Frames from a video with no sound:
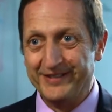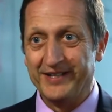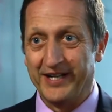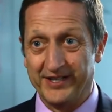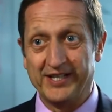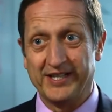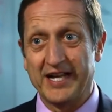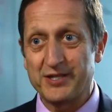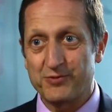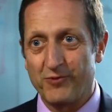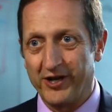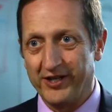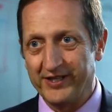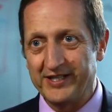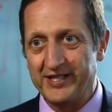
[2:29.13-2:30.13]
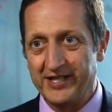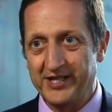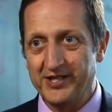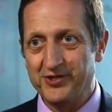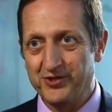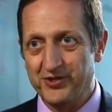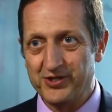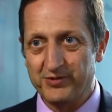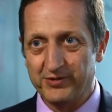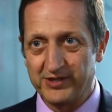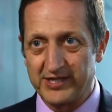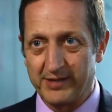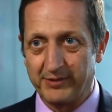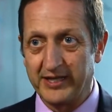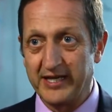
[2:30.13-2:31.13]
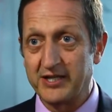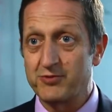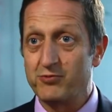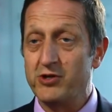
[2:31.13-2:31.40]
And I think that's one of the key issues, and something gets